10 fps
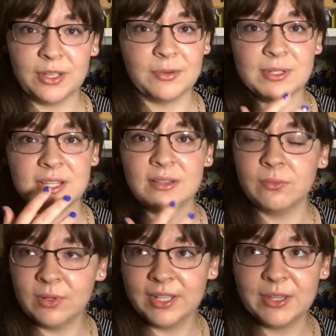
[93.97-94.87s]
It was
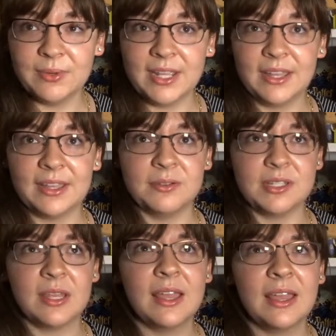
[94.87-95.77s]
really unique. It
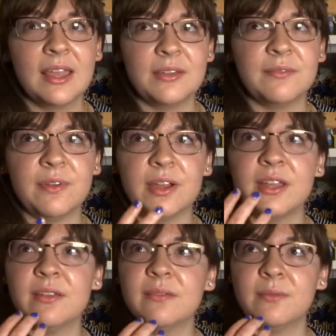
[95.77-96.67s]
was
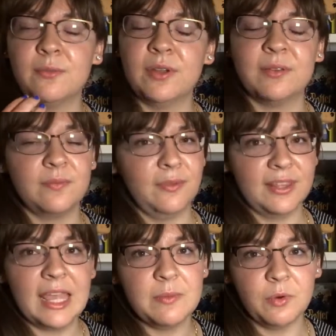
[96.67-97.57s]
very, with
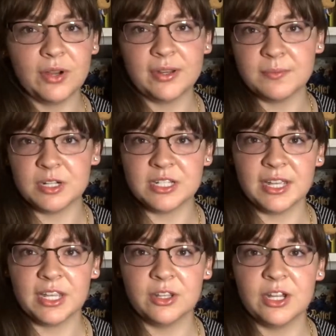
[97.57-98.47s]
Kate Morton in
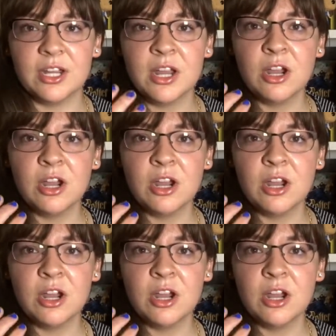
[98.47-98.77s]
particular,